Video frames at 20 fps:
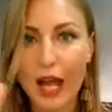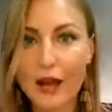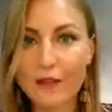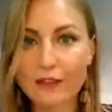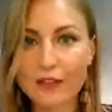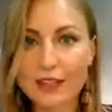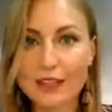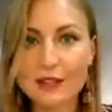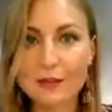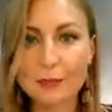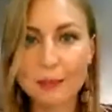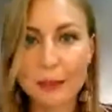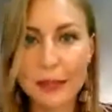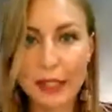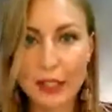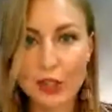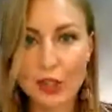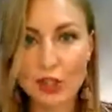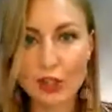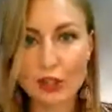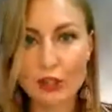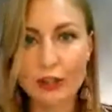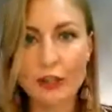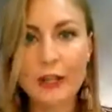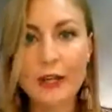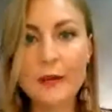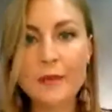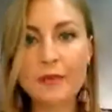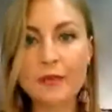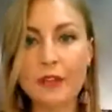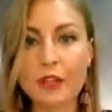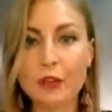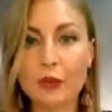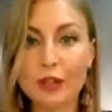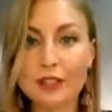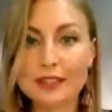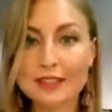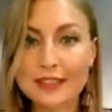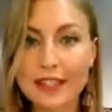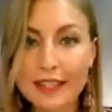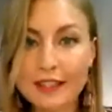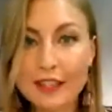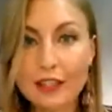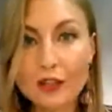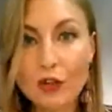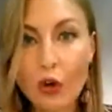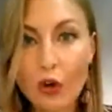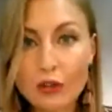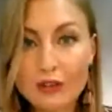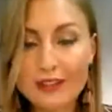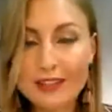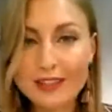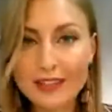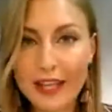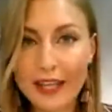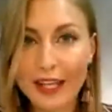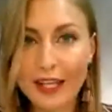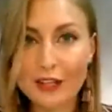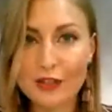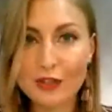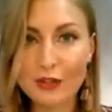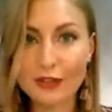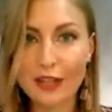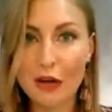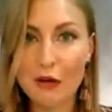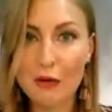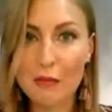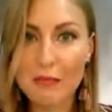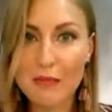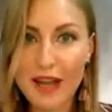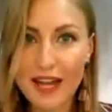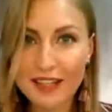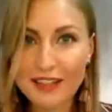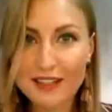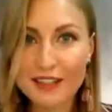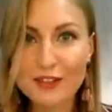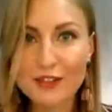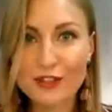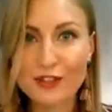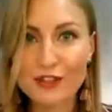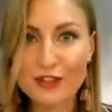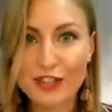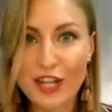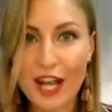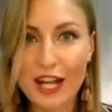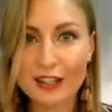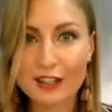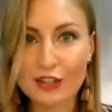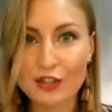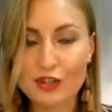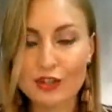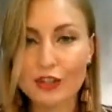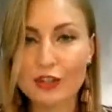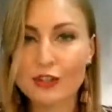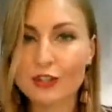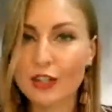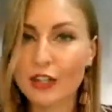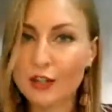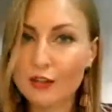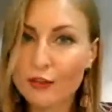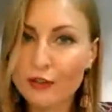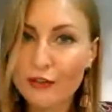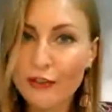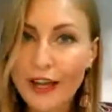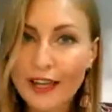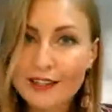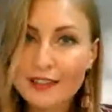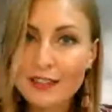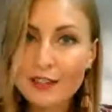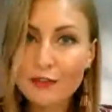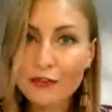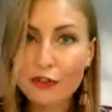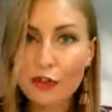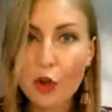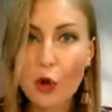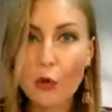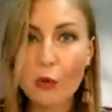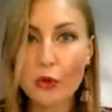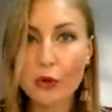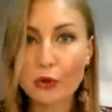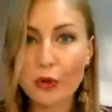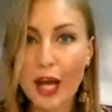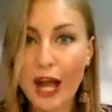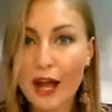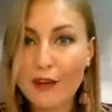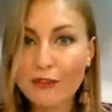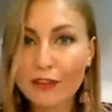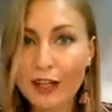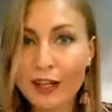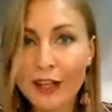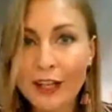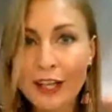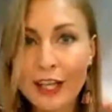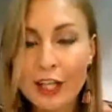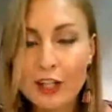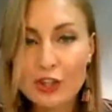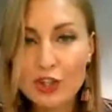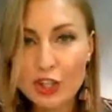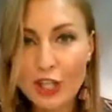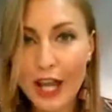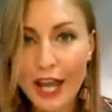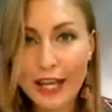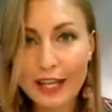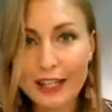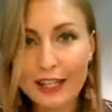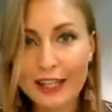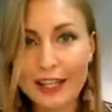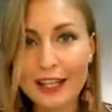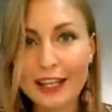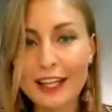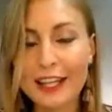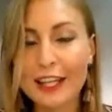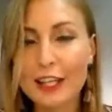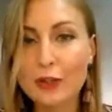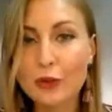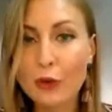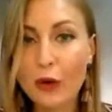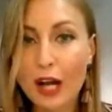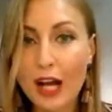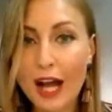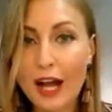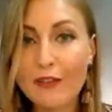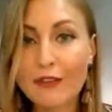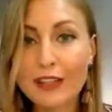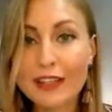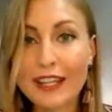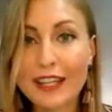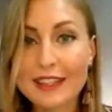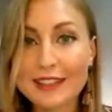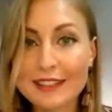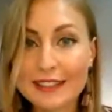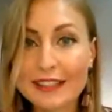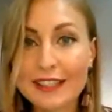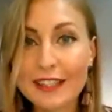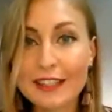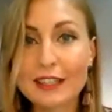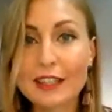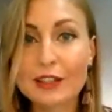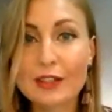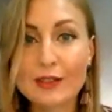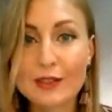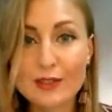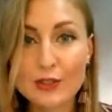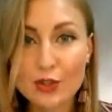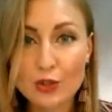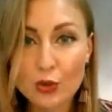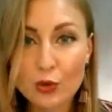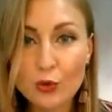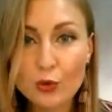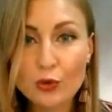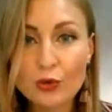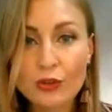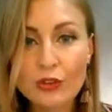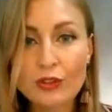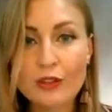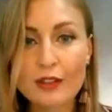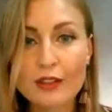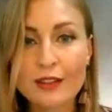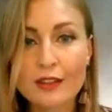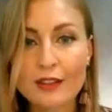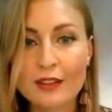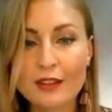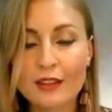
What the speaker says: have this picture. You are standing on stage on our manager's challenge. There's a confetti flow and you have a check. You have an idea that soon,